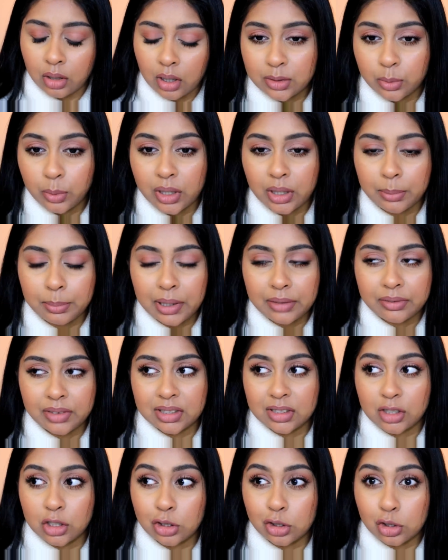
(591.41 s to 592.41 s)
The one above
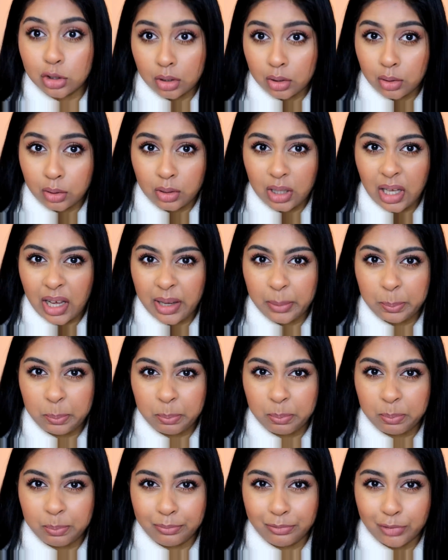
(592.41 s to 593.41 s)
this is so like
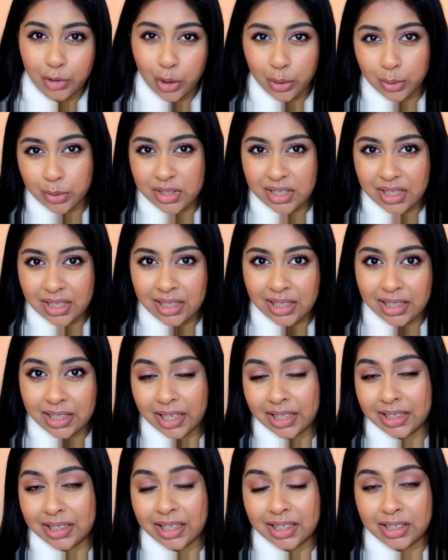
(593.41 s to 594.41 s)
rosy,
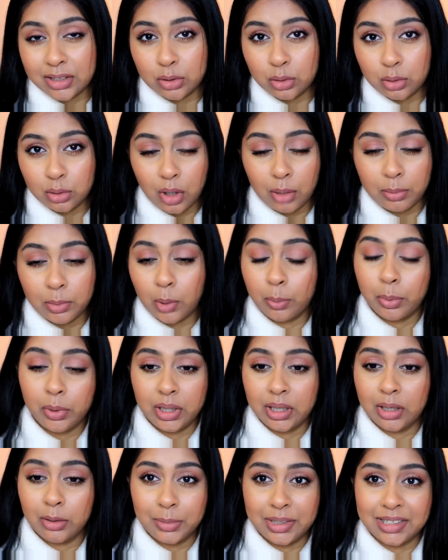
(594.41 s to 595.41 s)
like that is not, I'm not
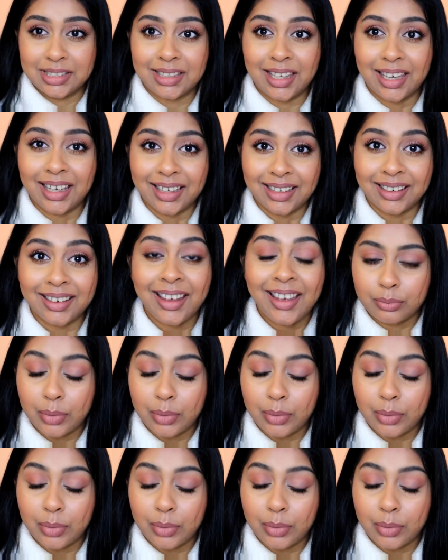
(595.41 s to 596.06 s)
putting it on my skin.